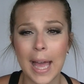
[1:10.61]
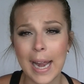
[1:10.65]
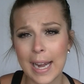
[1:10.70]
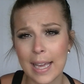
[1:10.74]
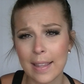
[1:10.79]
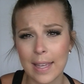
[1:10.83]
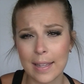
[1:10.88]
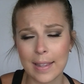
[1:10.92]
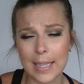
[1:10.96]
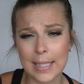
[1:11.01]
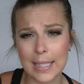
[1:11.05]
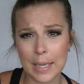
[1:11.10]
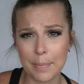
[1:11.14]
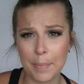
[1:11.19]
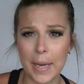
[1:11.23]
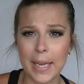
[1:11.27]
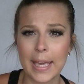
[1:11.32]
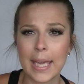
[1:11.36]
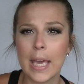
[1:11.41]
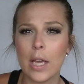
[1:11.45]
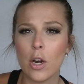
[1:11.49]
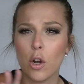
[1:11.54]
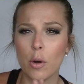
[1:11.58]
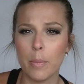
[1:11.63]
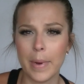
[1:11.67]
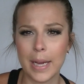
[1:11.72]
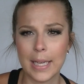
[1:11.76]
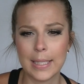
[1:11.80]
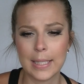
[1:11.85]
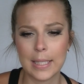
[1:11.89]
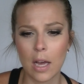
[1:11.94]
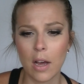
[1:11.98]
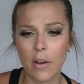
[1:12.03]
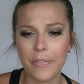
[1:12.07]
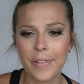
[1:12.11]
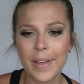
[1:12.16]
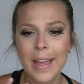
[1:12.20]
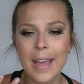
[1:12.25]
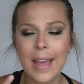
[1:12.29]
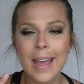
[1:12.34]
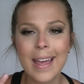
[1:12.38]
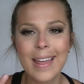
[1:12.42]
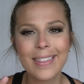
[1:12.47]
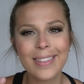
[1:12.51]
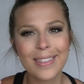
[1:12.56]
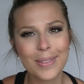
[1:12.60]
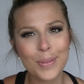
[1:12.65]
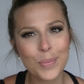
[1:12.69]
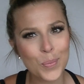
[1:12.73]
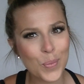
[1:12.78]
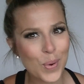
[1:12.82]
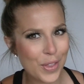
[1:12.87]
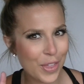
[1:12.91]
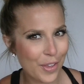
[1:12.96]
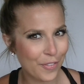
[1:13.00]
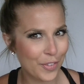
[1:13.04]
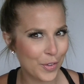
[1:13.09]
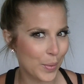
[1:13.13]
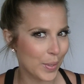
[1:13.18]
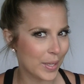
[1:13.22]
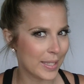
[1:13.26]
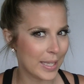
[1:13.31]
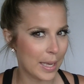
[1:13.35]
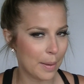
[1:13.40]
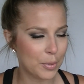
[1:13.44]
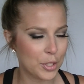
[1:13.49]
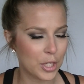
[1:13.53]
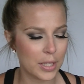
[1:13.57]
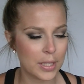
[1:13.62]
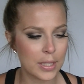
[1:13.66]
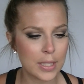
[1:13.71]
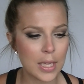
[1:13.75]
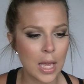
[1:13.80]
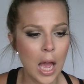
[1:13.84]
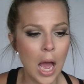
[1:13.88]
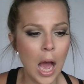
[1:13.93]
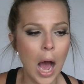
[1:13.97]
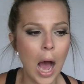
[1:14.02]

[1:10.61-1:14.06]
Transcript: anything that's in my kit on myself, with a few exceptions.